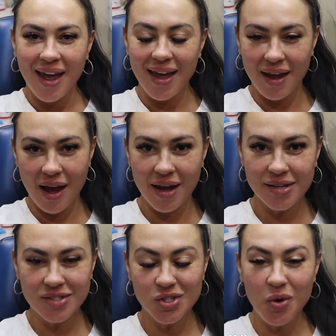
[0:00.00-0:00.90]
Hey
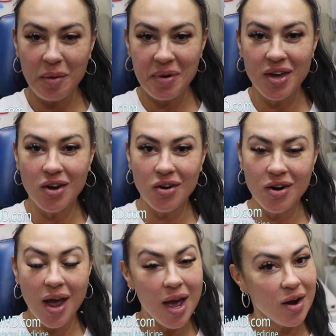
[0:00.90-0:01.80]
guys, so I'm
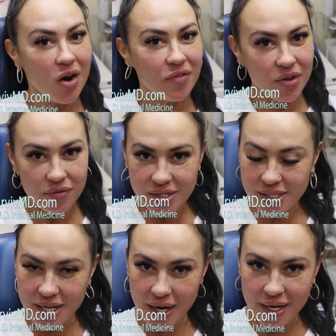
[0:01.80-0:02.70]
here at Arviv
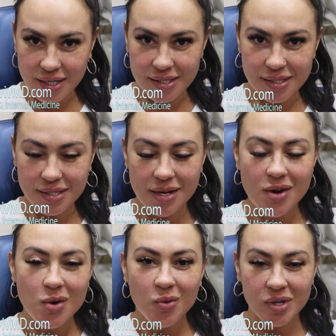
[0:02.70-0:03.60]
Aesthetics
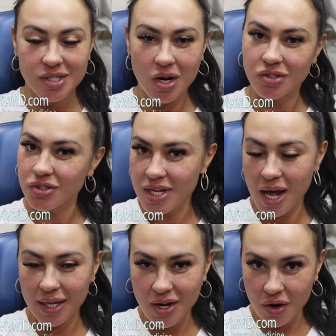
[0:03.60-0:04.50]
with Dr.
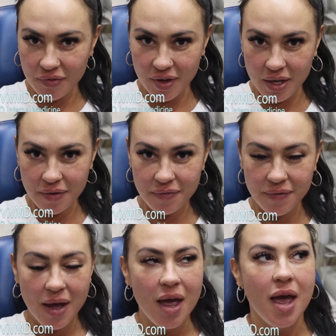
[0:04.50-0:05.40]
Tali Arviv,
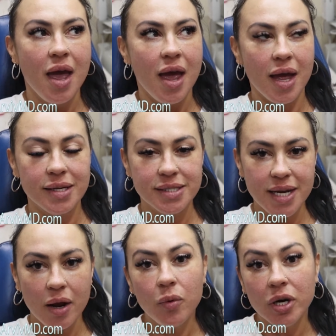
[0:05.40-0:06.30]
and
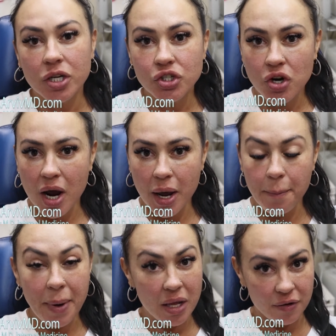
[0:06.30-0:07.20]
today we're gonna
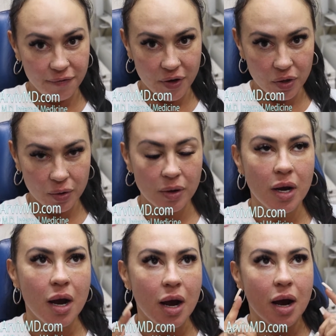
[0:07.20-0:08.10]
try Bellafill.
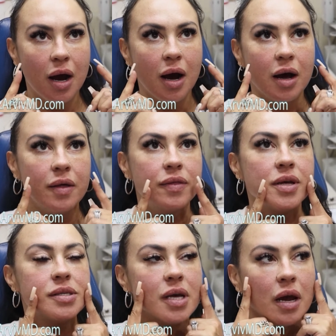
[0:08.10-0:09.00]

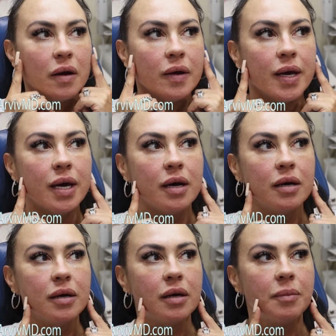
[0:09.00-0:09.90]
This
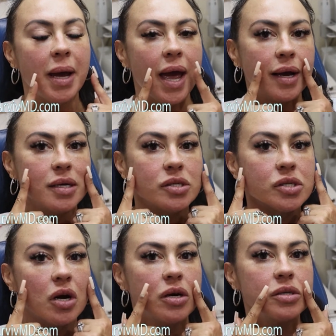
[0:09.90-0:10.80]
area, my acne
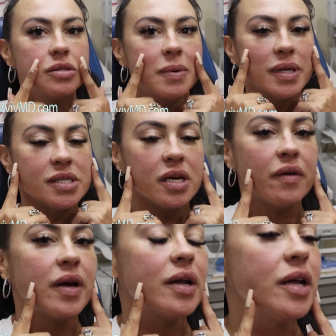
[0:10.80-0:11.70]
scars, this
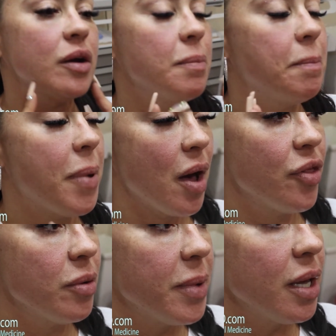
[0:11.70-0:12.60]
area in here
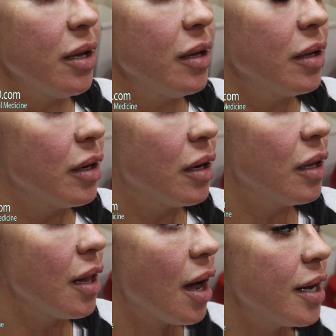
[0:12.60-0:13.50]
bother me
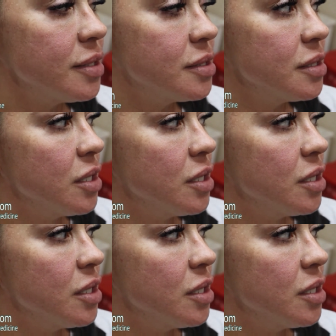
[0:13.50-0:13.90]
a lot.